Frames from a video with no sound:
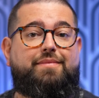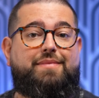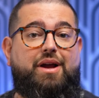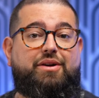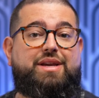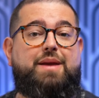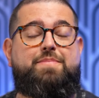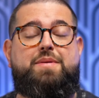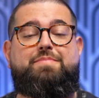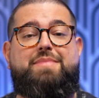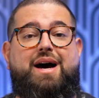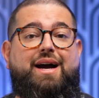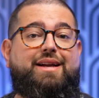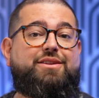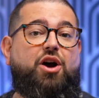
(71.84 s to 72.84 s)
Now keep in
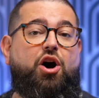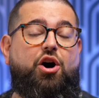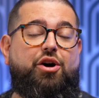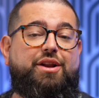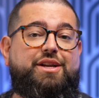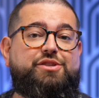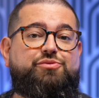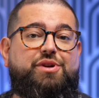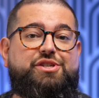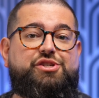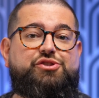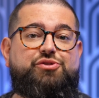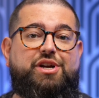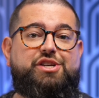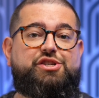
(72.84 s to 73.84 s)
mind, audience
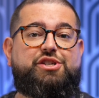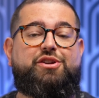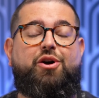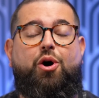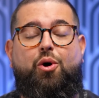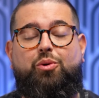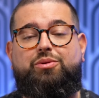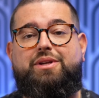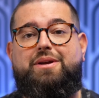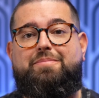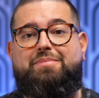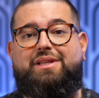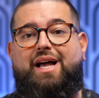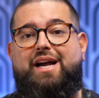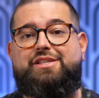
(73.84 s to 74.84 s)
registration only
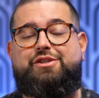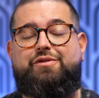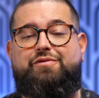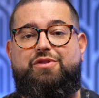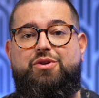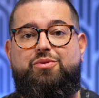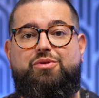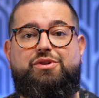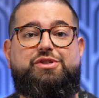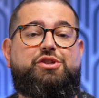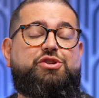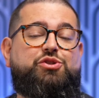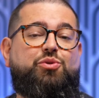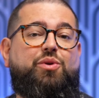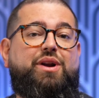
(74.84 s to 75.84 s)
applies to viewers
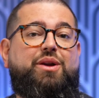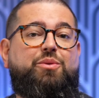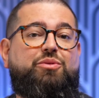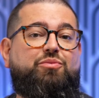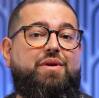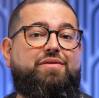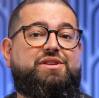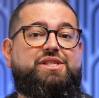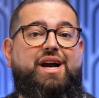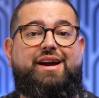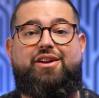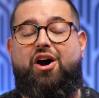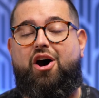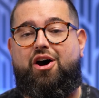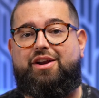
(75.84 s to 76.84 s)
joining with
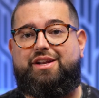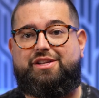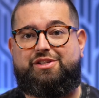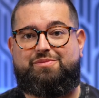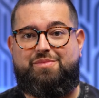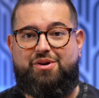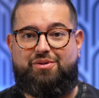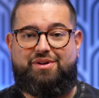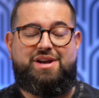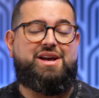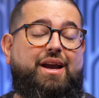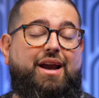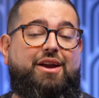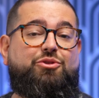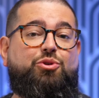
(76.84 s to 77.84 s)
Riverside Audience Mode.
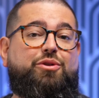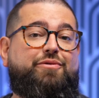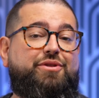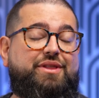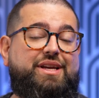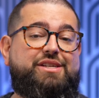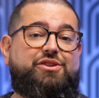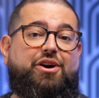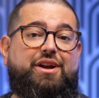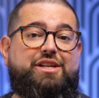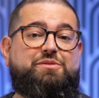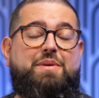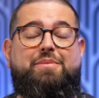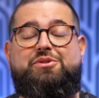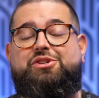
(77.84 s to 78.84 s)
In order for these
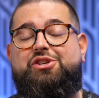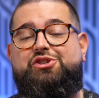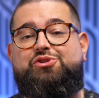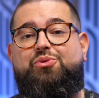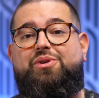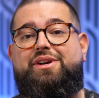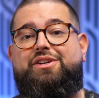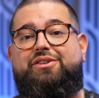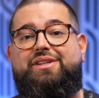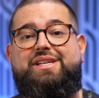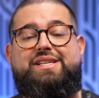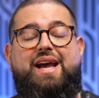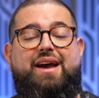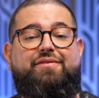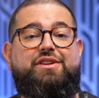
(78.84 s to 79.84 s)
audience members to join, you'll need
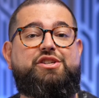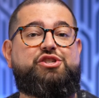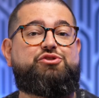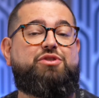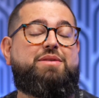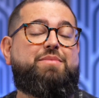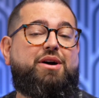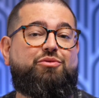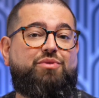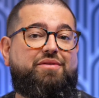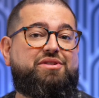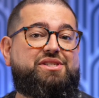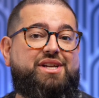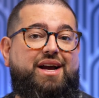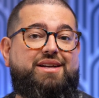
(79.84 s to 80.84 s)
to have the stream on
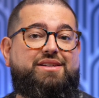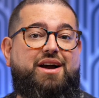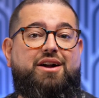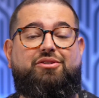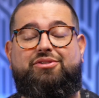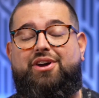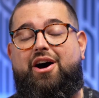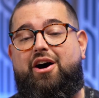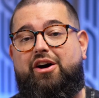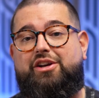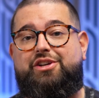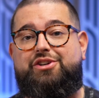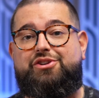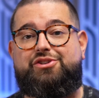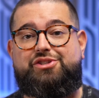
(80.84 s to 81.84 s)
Riverside toggled on
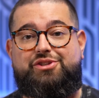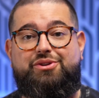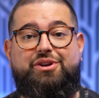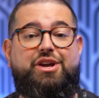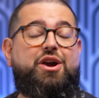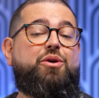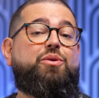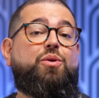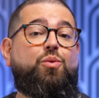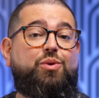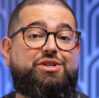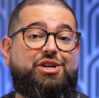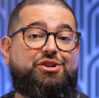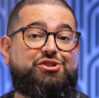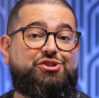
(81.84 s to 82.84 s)
in your studio,
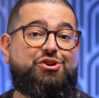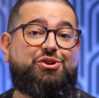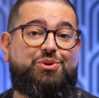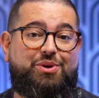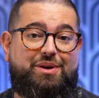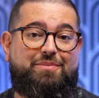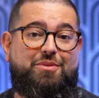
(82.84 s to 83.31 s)
which I'll show you in a